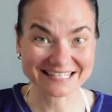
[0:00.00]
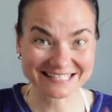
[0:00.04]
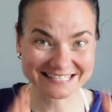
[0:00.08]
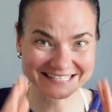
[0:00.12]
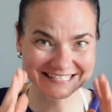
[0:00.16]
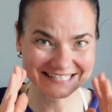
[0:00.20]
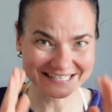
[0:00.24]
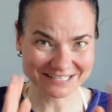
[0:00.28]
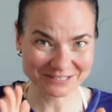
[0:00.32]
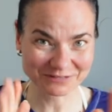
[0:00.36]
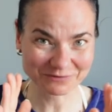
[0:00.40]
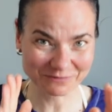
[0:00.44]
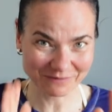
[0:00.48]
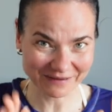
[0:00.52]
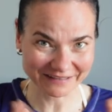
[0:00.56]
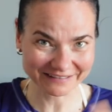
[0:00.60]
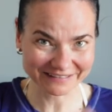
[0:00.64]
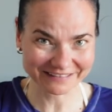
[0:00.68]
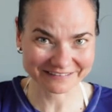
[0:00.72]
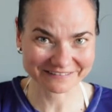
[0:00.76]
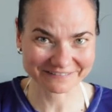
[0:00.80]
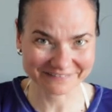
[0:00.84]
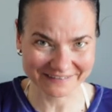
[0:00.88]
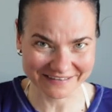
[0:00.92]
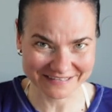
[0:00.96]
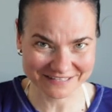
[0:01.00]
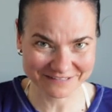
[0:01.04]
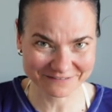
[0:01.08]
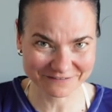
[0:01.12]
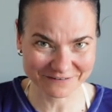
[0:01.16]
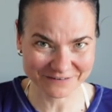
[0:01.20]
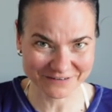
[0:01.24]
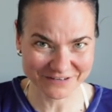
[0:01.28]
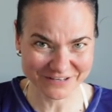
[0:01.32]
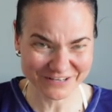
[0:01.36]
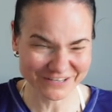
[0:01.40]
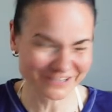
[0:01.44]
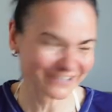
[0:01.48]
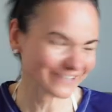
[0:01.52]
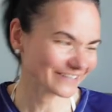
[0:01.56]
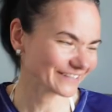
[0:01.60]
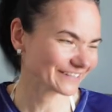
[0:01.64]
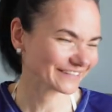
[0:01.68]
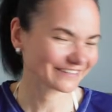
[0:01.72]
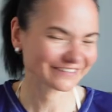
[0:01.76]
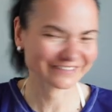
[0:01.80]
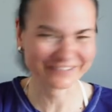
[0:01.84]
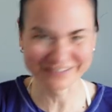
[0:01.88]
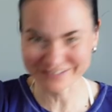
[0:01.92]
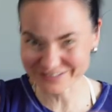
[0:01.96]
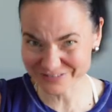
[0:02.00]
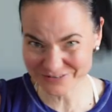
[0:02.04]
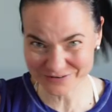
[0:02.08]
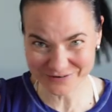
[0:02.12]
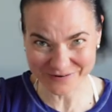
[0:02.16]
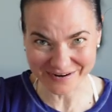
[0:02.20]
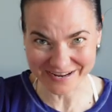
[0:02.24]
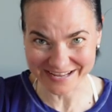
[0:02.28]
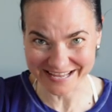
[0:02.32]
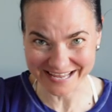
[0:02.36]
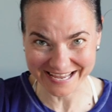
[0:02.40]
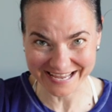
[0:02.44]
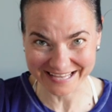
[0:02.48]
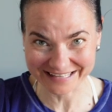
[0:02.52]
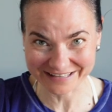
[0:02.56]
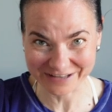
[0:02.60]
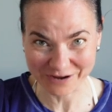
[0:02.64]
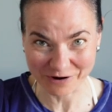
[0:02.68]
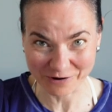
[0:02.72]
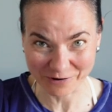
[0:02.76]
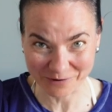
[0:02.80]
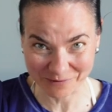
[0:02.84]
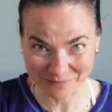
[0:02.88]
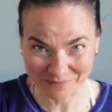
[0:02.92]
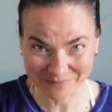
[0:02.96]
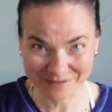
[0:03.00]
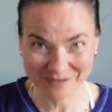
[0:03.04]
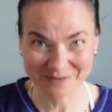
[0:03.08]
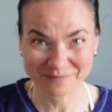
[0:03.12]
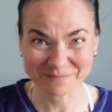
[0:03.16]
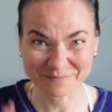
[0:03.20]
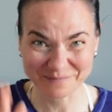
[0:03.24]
it's just one advice for you, don't try it at home